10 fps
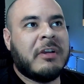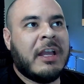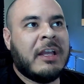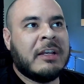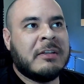
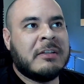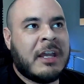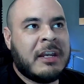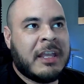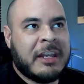and
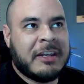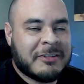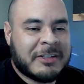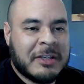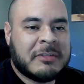dedicating
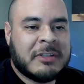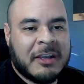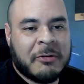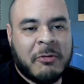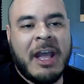yourself to that
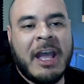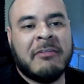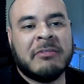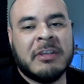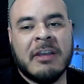
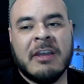craft